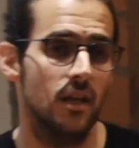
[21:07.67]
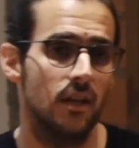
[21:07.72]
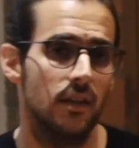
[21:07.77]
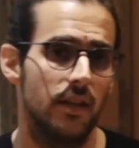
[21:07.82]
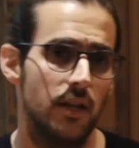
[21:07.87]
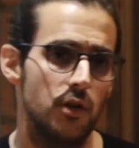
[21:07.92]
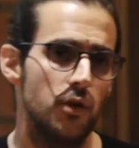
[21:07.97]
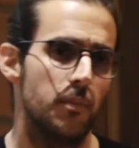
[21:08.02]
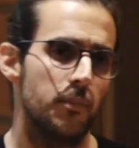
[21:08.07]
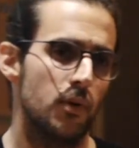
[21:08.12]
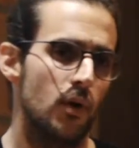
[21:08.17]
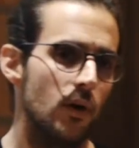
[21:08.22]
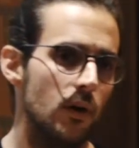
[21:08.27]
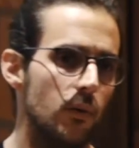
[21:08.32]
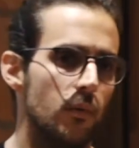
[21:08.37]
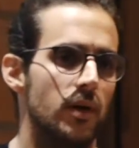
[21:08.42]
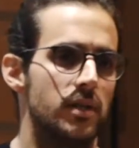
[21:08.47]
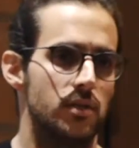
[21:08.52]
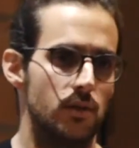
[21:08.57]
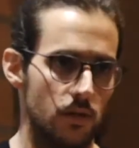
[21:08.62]
then you probably
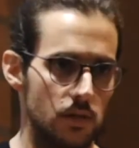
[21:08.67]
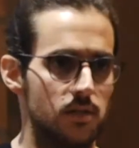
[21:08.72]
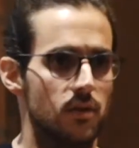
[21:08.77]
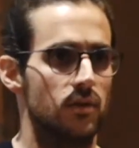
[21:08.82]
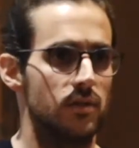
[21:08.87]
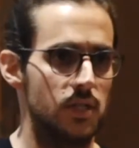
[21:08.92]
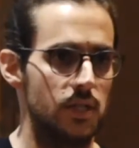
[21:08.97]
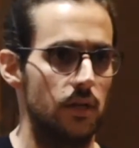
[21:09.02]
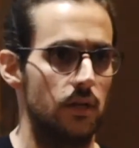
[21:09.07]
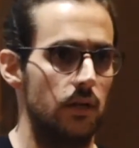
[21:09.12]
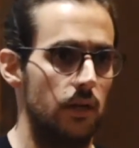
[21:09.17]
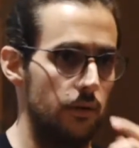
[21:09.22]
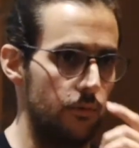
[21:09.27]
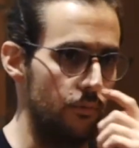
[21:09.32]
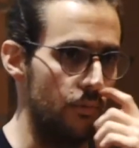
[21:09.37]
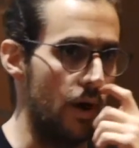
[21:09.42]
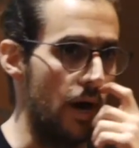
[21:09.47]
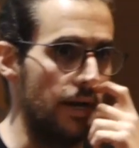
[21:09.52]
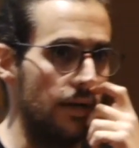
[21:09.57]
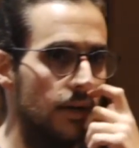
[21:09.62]
want to also consider the
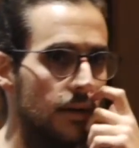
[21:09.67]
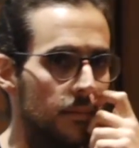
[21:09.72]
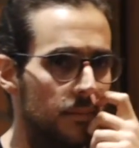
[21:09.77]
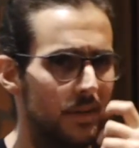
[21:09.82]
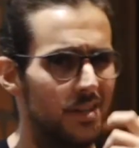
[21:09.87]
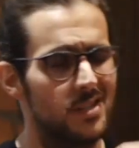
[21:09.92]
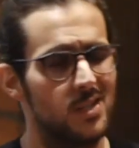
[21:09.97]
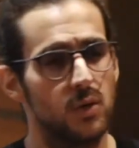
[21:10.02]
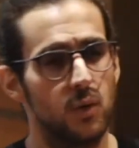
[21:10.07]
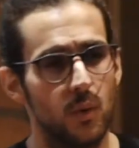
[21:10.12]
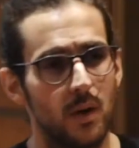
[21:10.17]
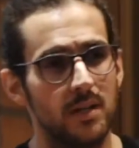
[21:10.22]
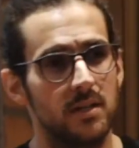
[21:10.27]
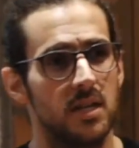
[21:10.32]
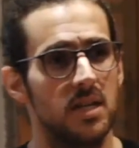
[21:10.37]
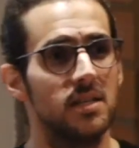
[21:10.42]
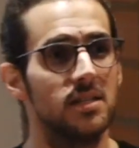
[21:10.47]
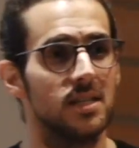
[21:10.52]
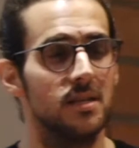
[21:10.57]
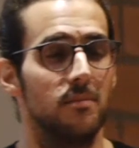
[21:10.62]
right, because you want
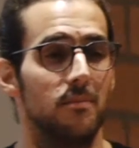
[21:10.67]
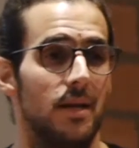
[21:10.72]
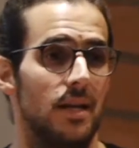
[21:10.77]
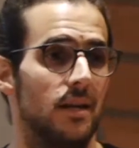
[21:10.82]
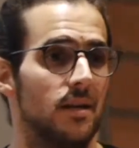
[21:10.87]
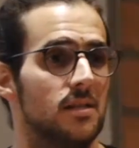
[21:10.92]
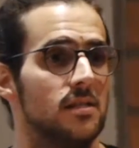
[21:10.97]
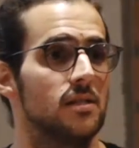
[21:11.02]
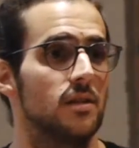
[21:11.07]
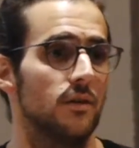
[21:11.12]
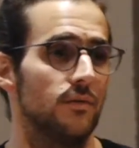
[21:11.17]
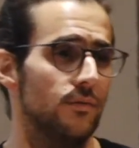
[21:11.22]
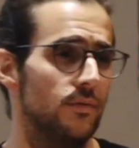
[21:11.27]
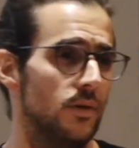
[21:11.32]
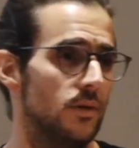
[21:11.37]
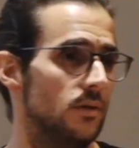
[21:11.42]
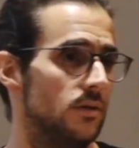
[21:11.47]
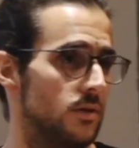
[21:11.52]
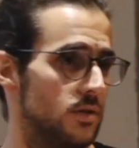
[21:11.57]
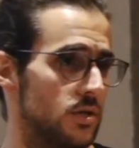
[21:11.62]
easy maintenance of
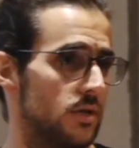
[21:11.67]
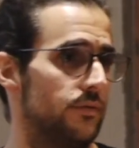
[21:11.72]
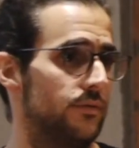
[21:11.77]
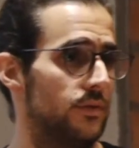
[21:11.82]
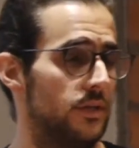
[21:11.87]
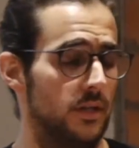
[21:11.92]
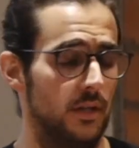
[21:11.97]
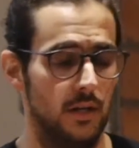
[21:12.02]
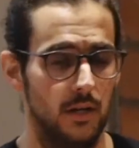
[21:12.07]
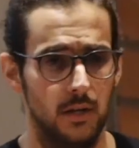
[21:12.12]
all your software.